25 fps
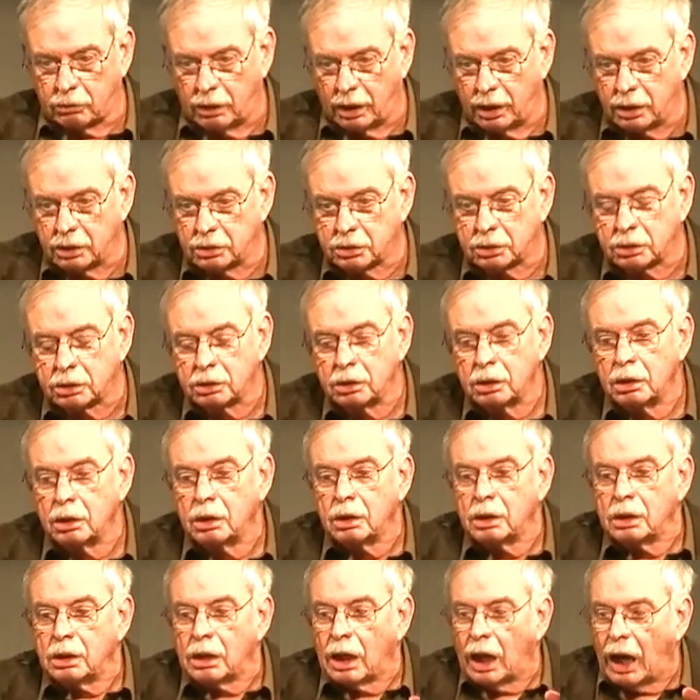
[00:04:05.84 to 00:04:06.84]
rates
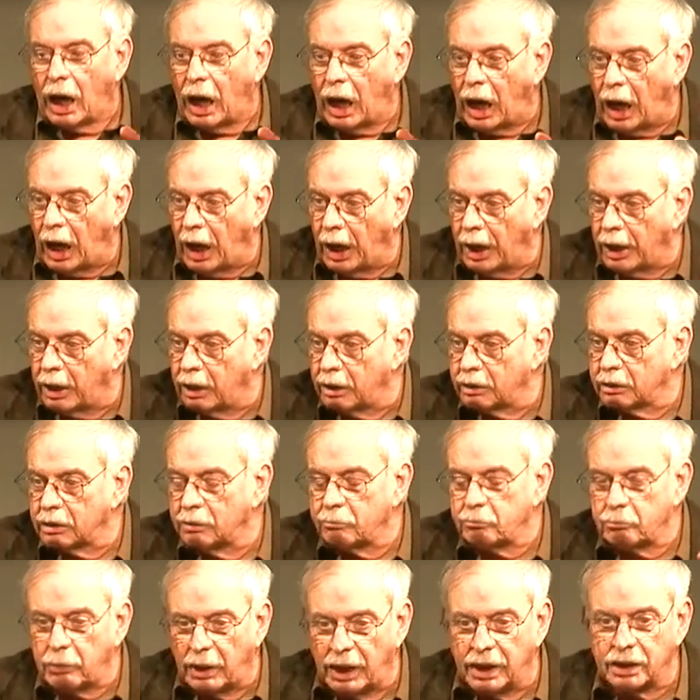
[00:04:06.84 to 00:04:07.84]
higher
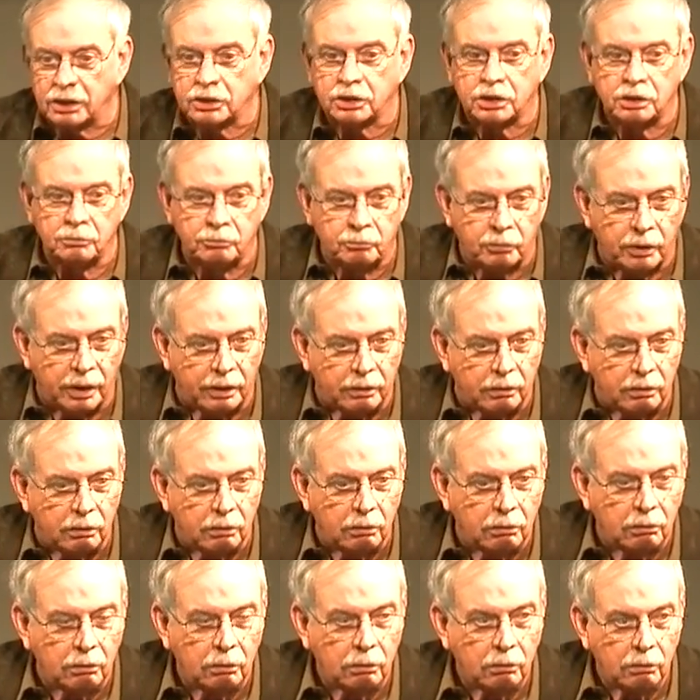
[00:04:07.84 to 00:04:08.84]
than banks in Britain.
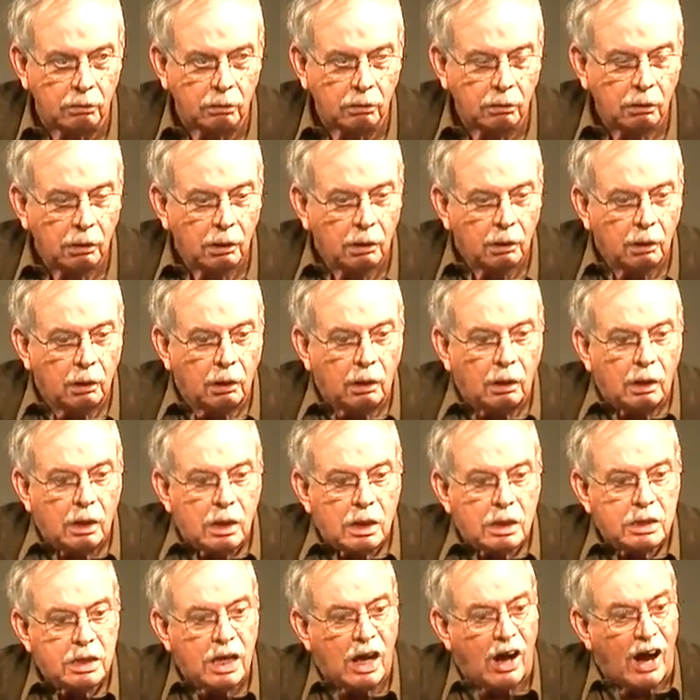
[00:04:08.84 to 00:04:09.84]

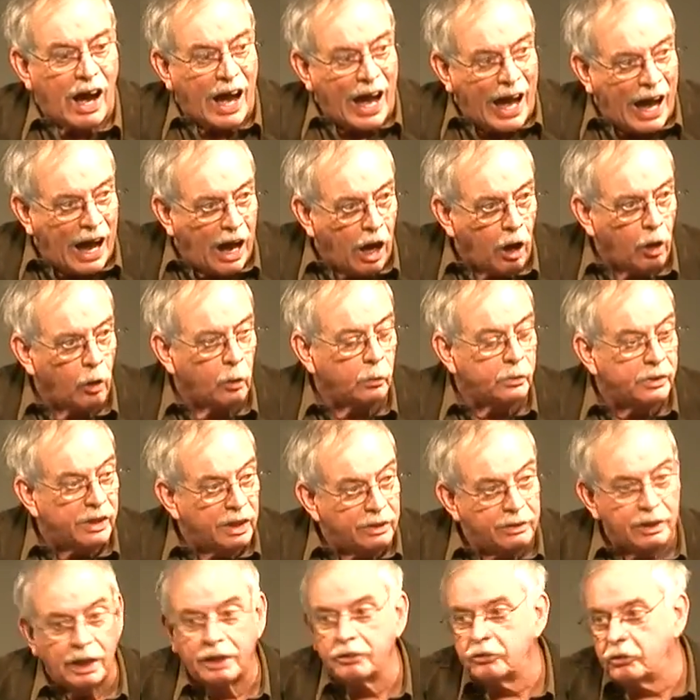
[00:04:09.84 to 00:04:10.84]
Now, how
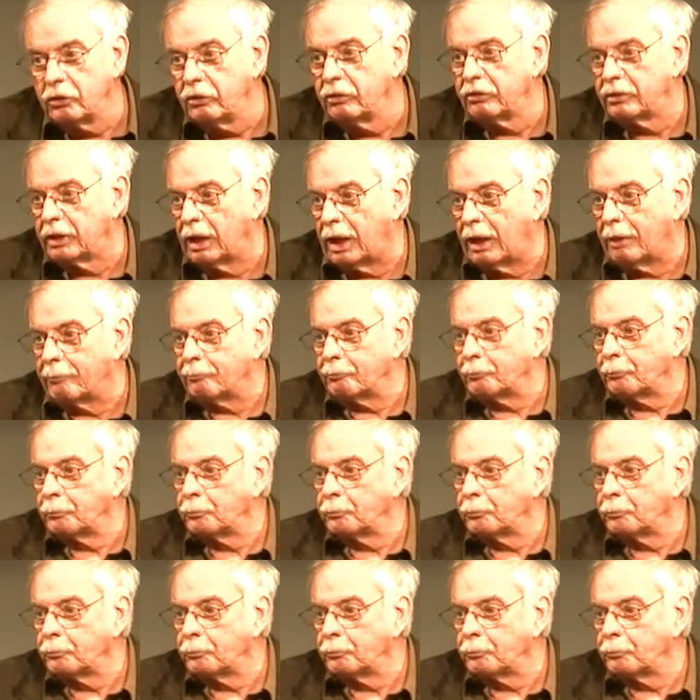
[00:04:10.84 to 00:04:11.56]
did they do that?